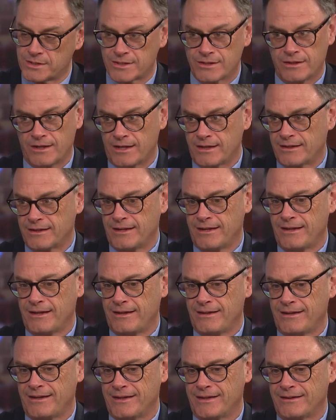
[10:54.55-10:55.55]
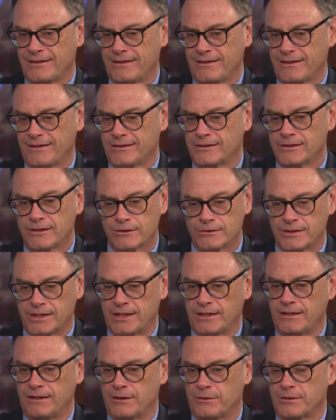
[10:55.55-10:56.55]
it's not.
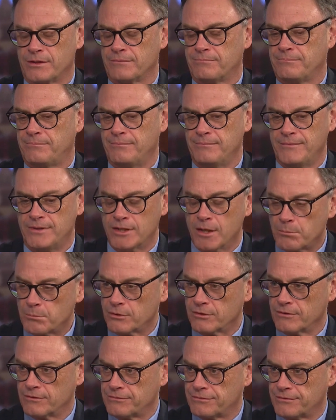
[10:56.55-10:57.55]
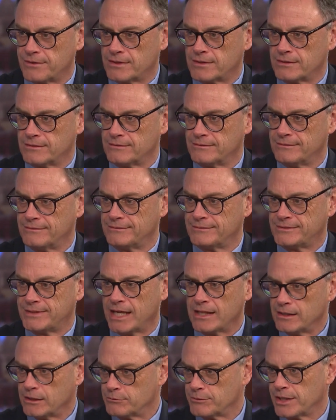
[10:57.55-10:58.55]
Clearly, you know, the number of
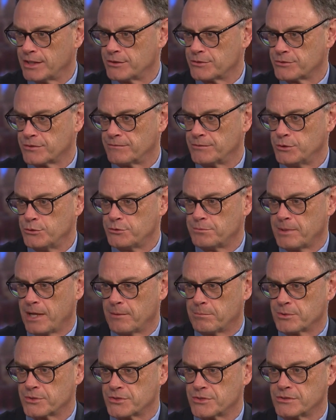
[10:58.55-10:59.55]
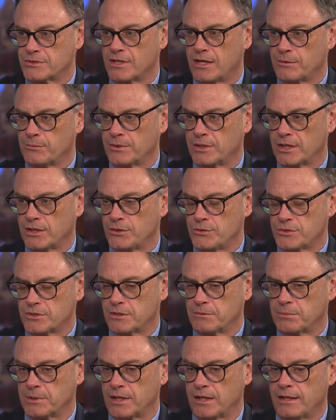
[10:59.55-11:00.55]
daily readers of newspapers is not what it used
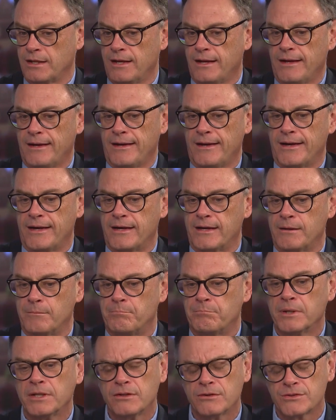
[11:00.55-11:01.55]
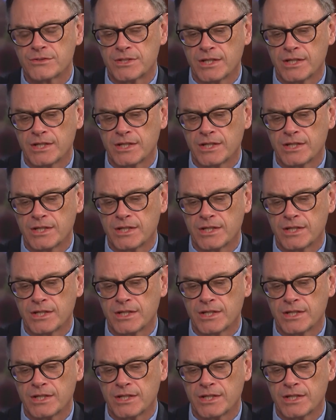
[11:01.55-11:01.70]
to be. But you're